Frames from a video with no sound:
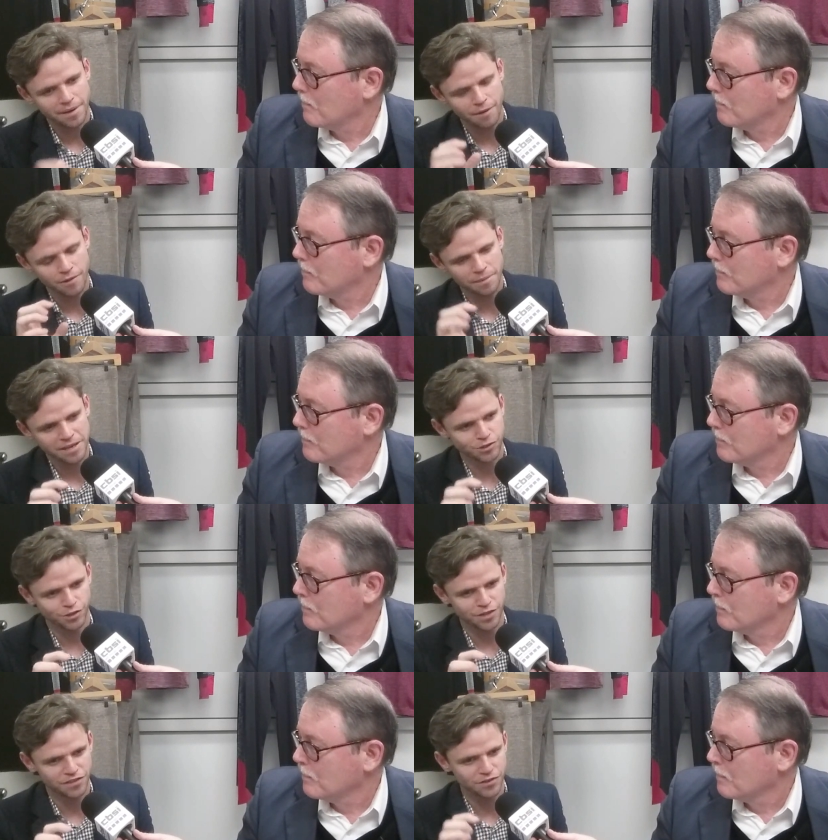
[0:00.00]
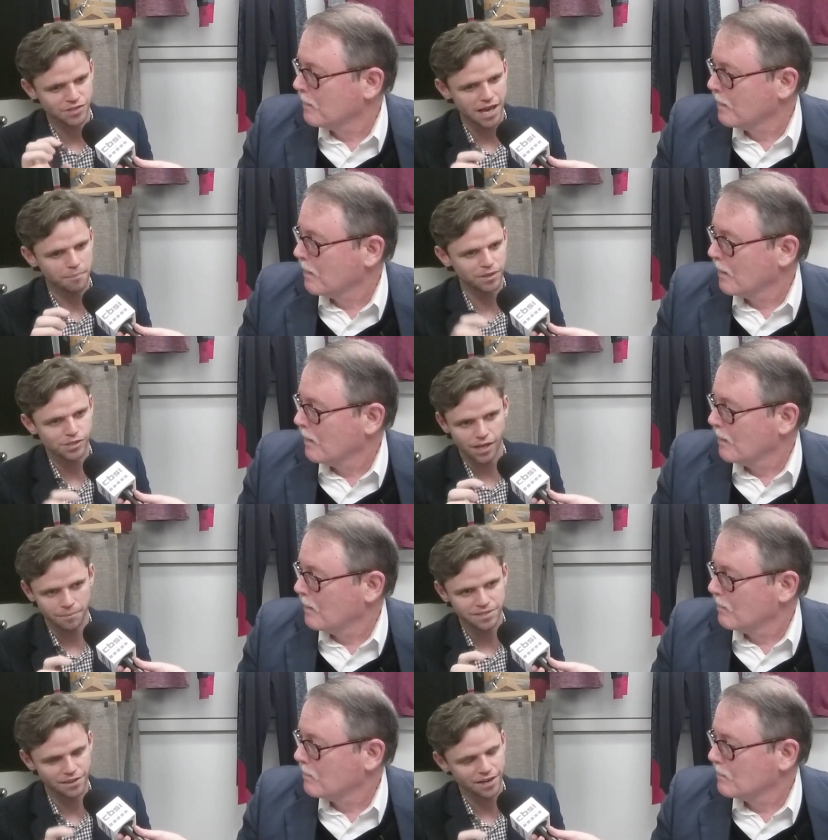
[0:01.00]
Speaker 1: But I want to make sure that there's not much
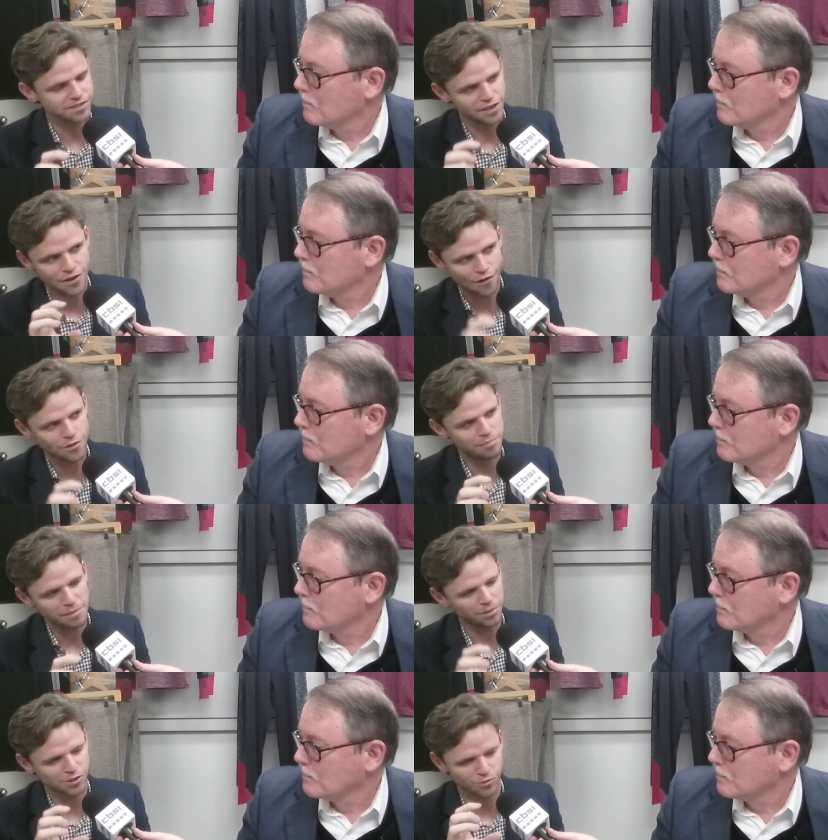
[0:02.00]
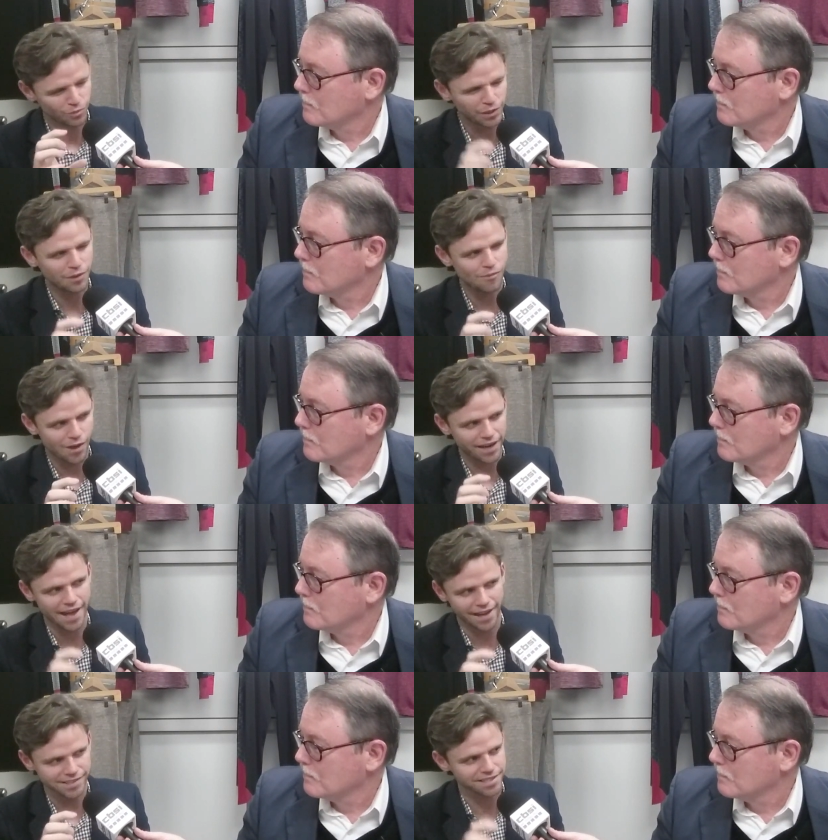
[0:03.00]
commentary because I know that people just really want
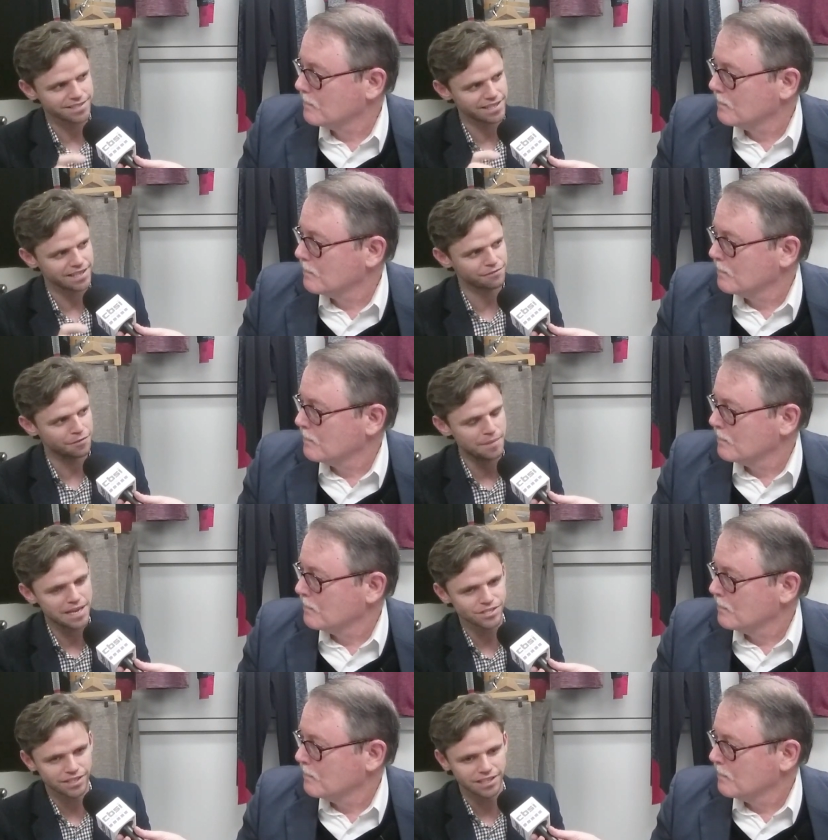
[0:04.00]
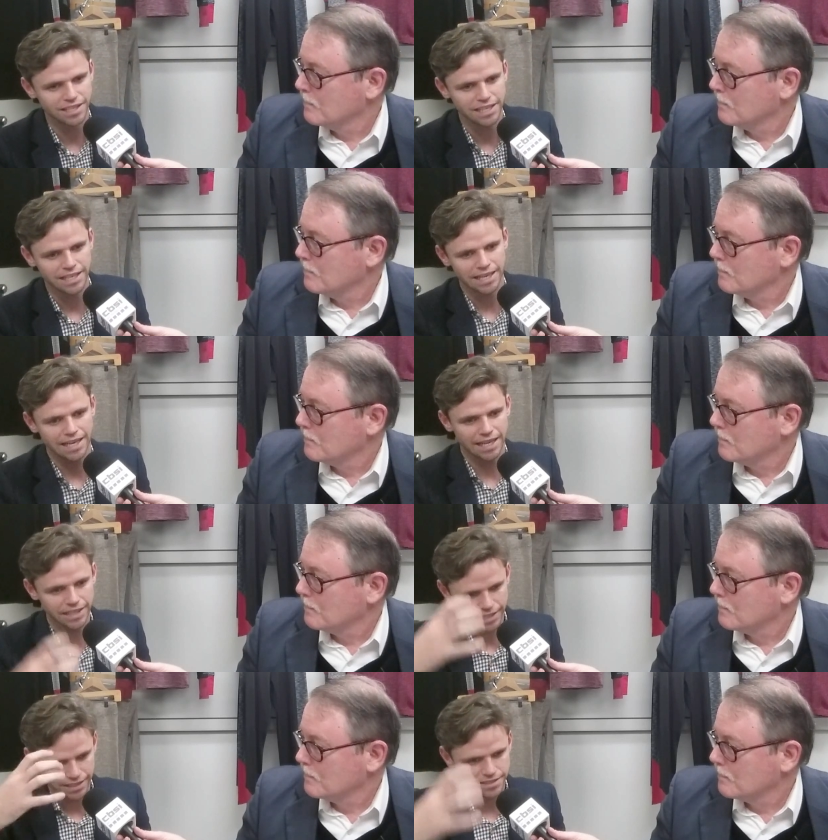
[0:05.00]
access to the information uh,
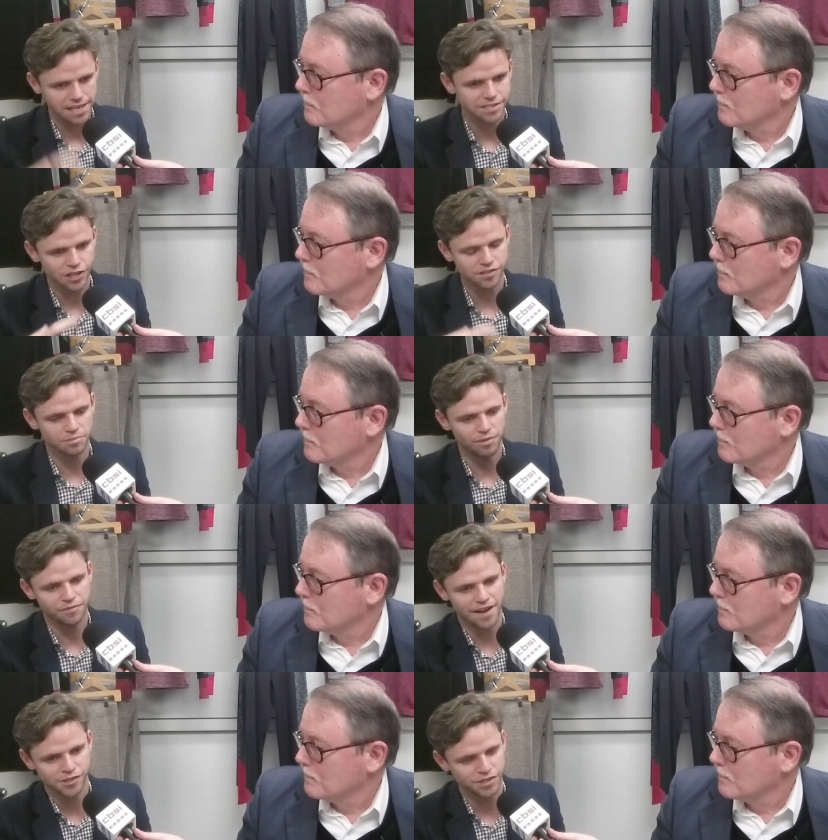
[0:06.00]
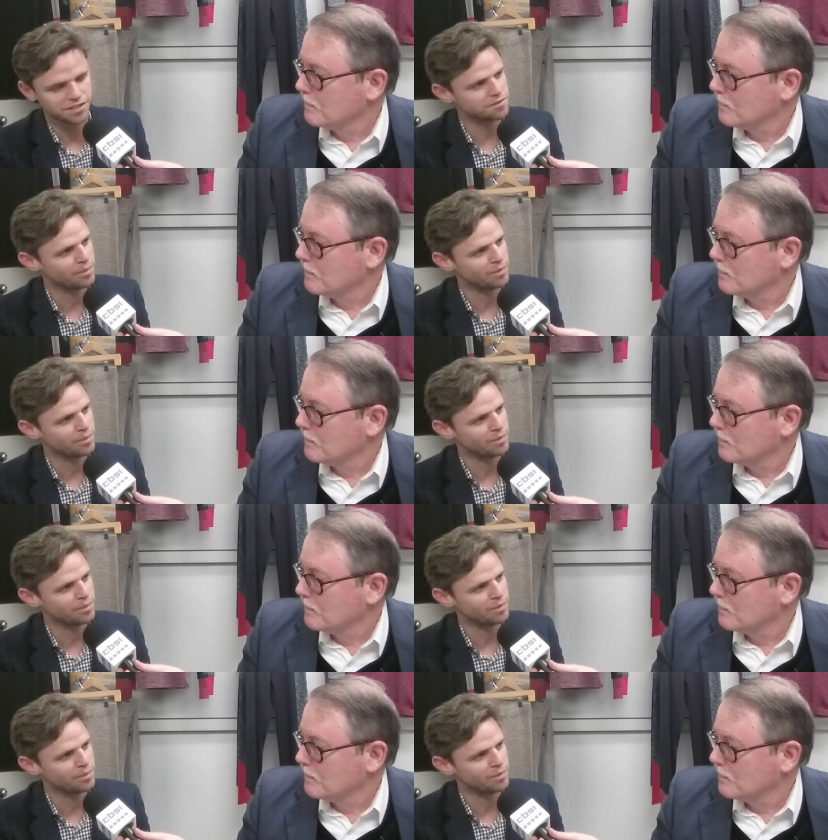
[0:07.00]
in a digestible fashion as